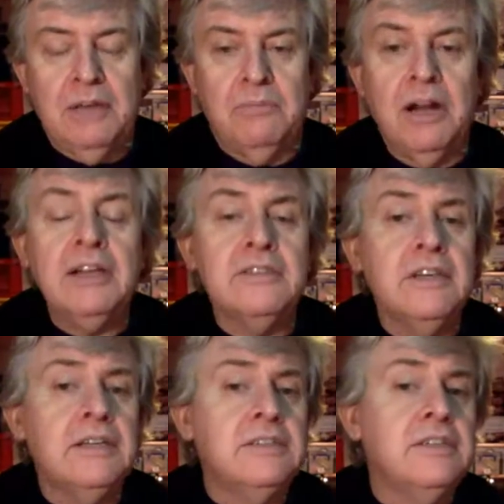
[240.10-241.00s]

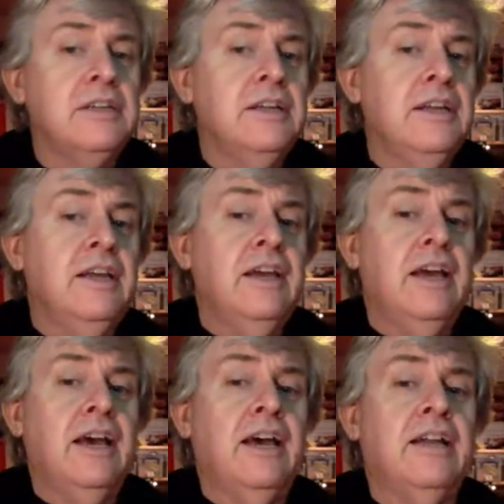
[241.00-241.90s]
Brexit
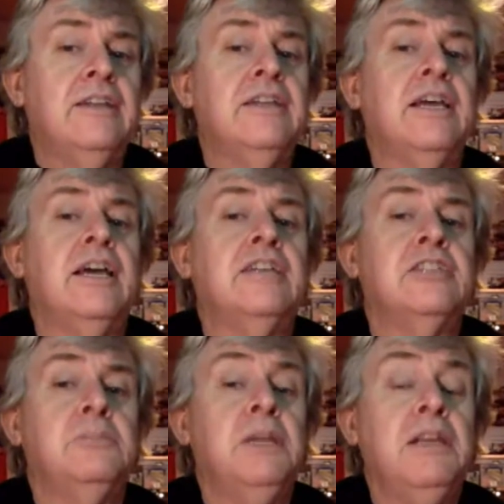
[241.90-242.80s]
and
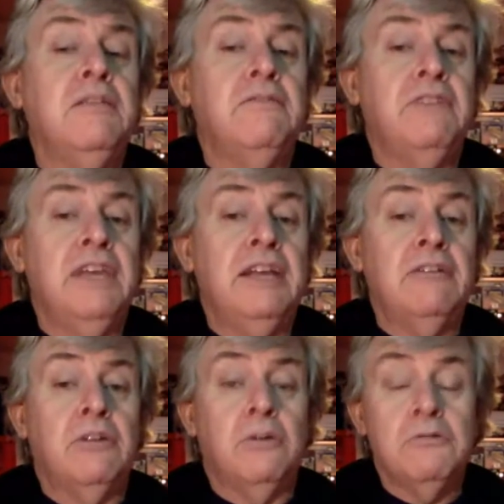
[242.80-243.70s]
spinning fear
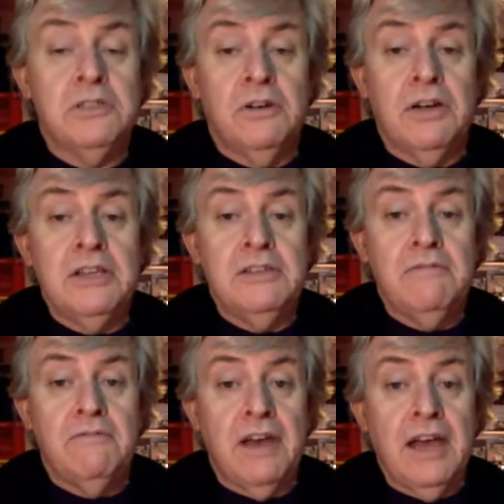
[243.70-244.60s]
on all sides, in
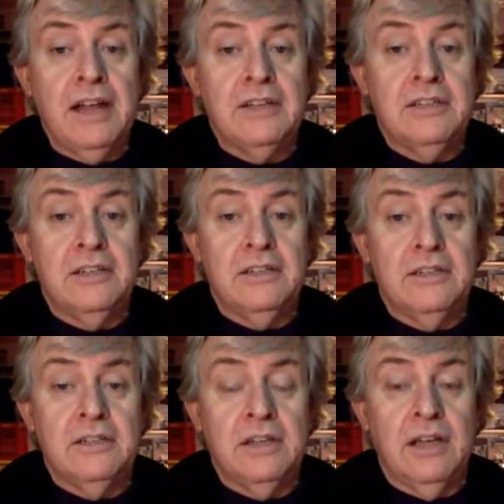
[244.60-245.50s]
fact, and